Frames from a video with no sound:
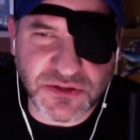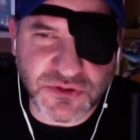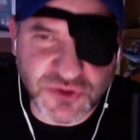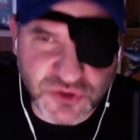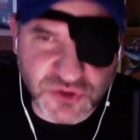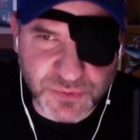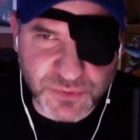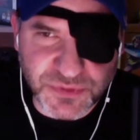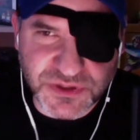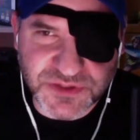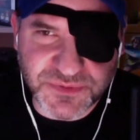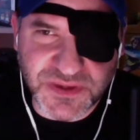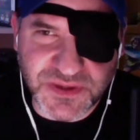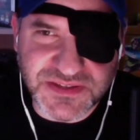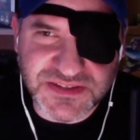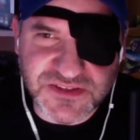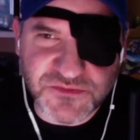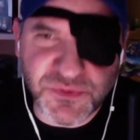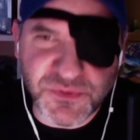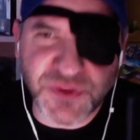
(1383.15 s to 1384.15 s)
are super
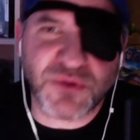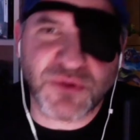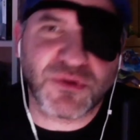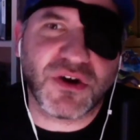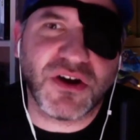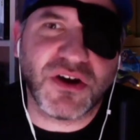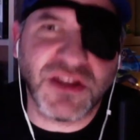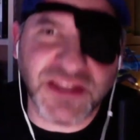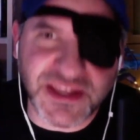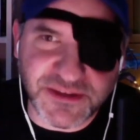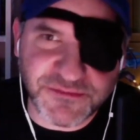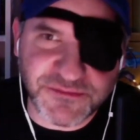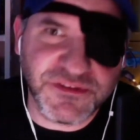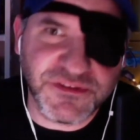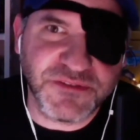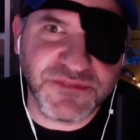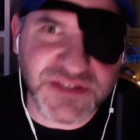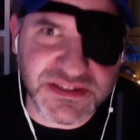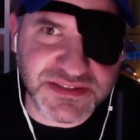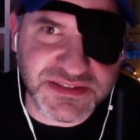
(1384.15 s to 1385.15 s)
expensive, but they're all like
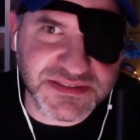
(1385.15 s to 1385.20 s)
$50,